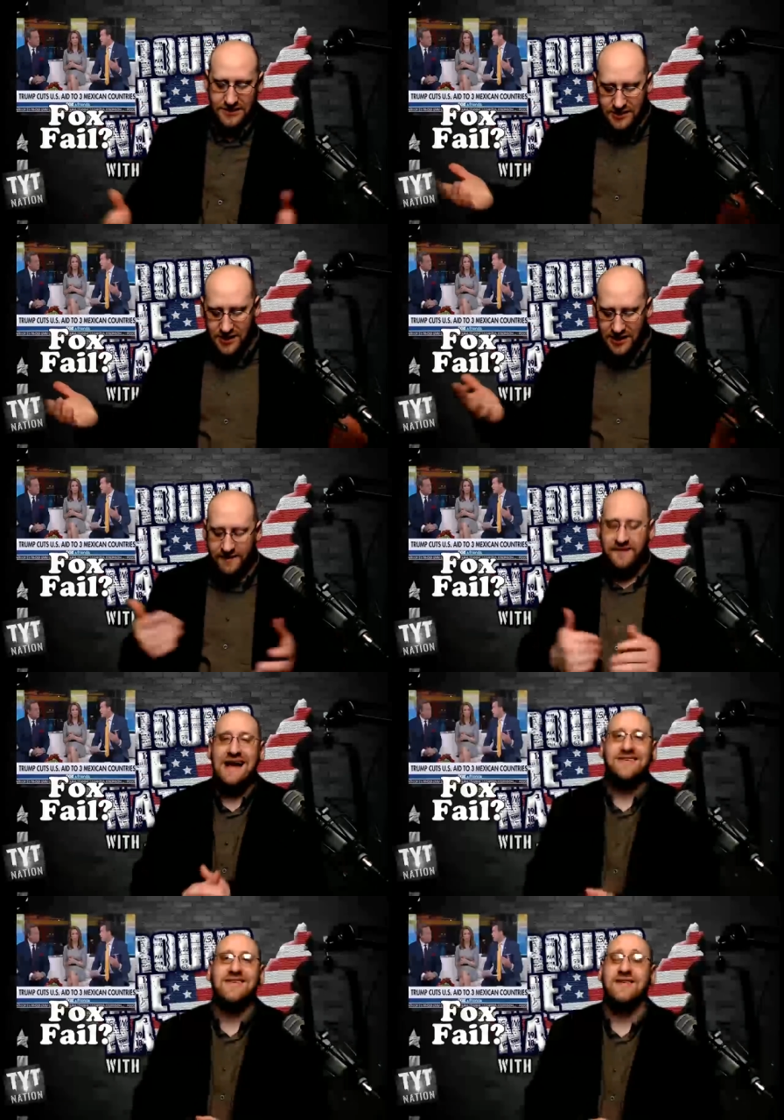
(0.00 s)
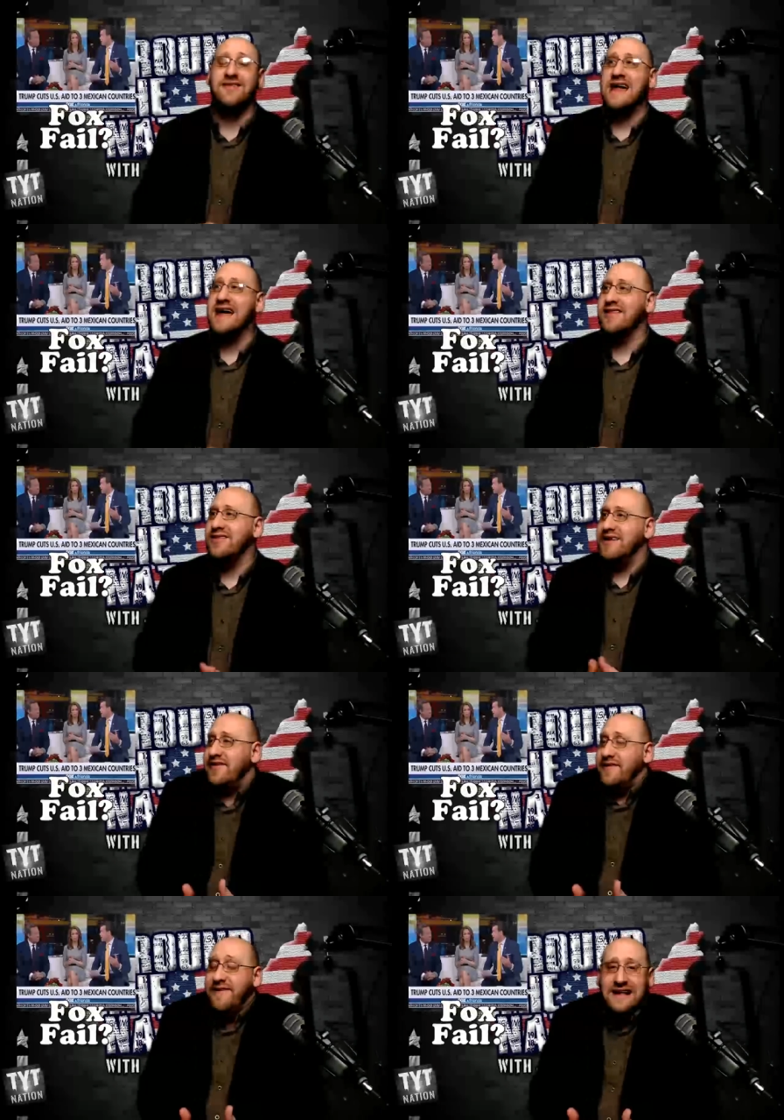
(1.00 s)
And the fact that the
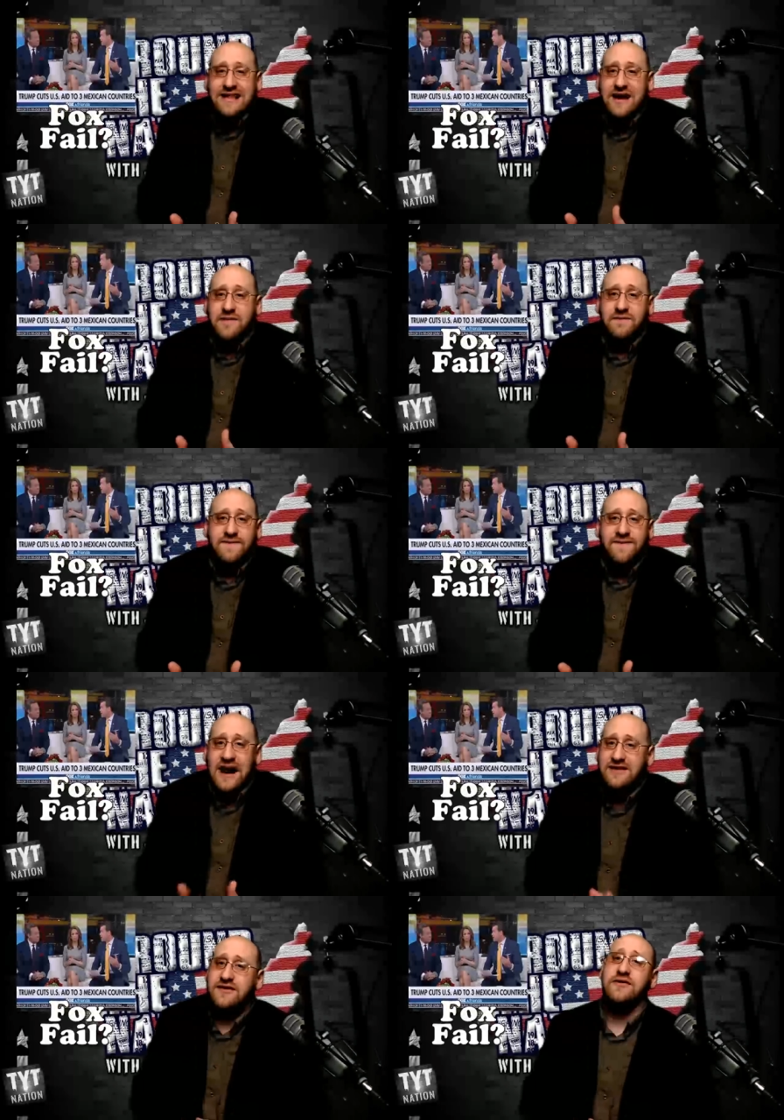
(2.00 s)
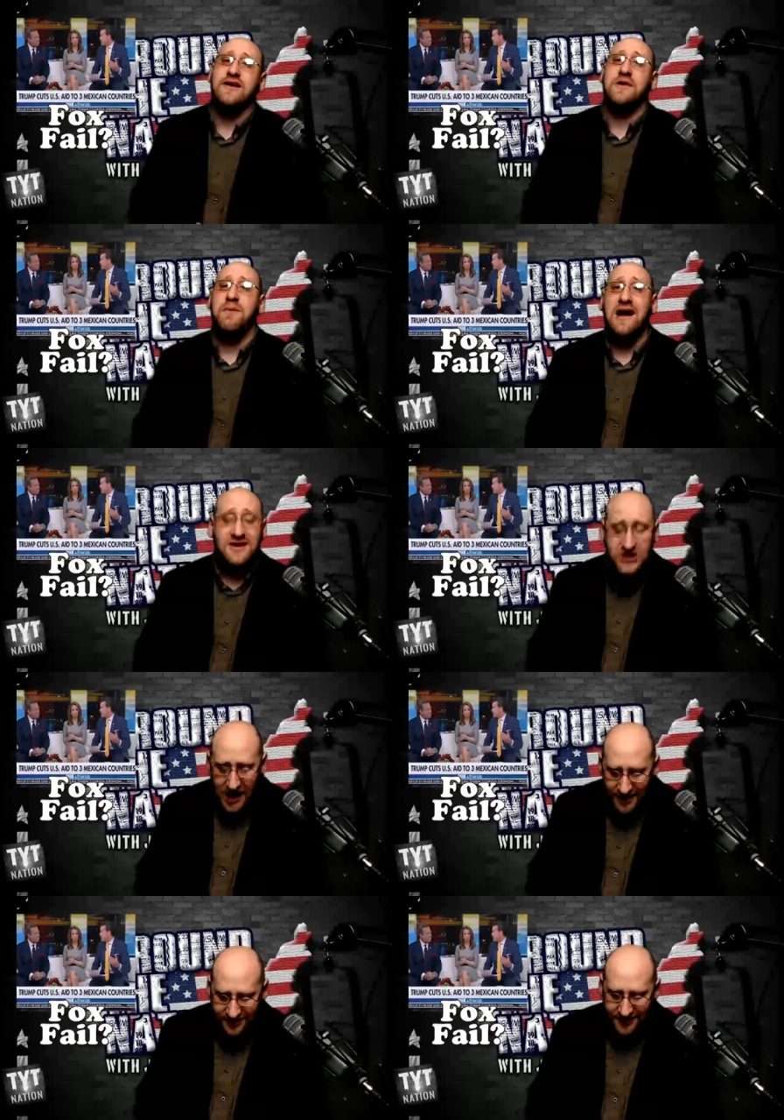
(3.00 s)
fact that Fox News had
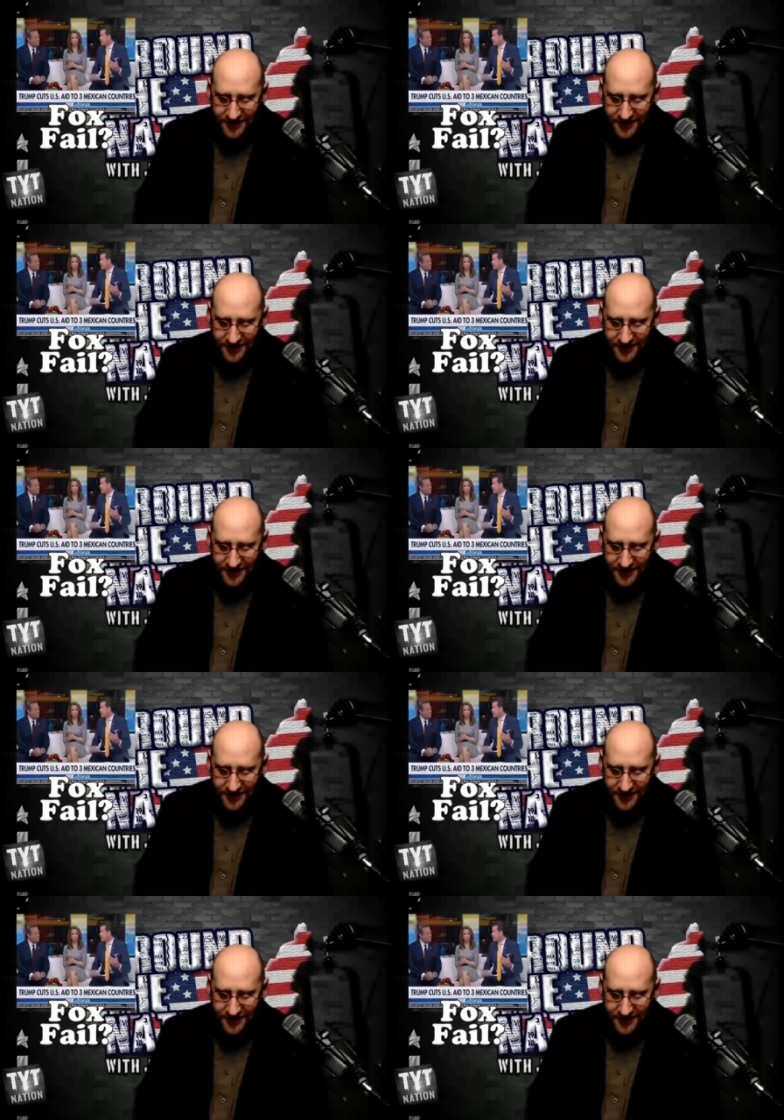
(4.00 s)
apologized